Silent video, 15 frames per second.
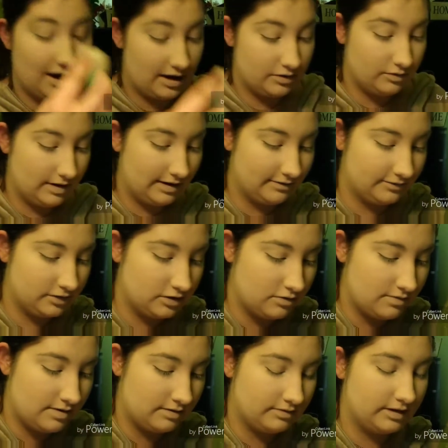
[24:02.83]
I don't have to
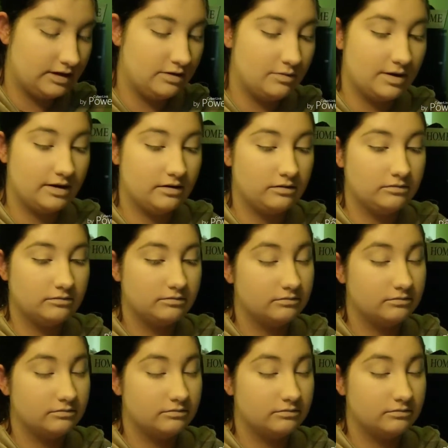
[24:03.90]
go out anywhere.